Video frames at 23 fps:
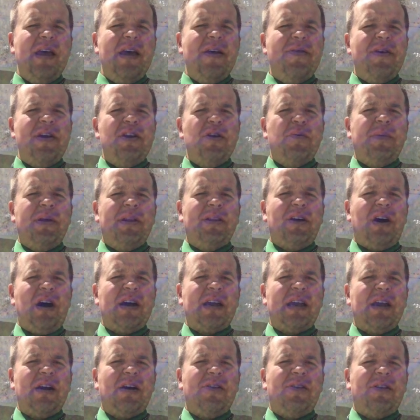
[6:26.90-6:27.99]
Then you'll be
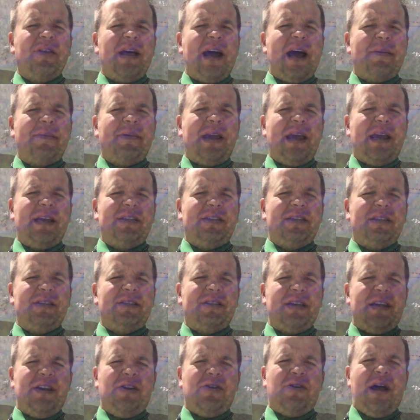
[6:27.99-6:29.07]
logging all the lab
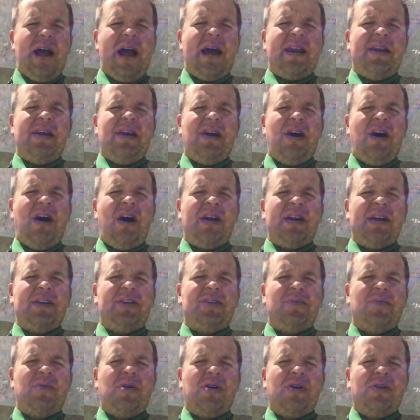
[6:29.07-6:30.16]
cases, and you'll audit
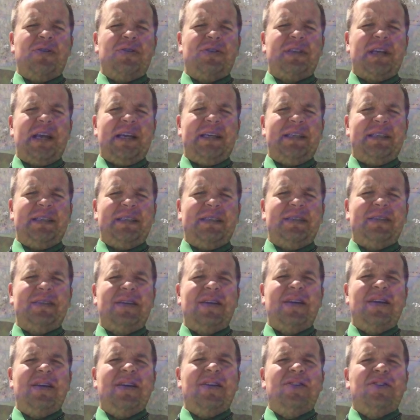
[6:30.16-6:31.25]
tomorrow's cases.
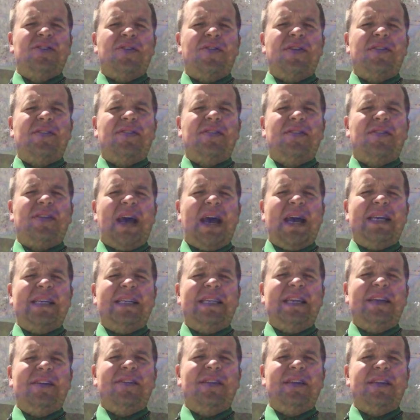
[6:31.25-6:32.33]
So this is
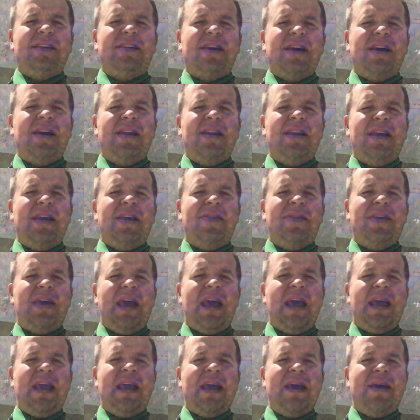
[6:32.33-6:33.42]
ideally done in the
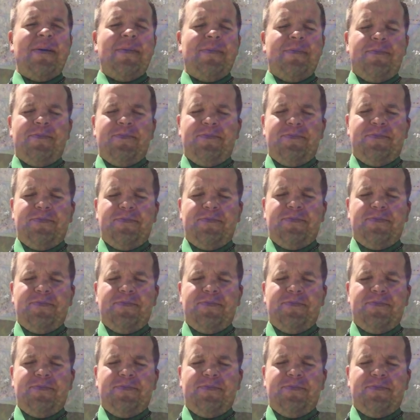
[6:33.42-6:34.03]
AM,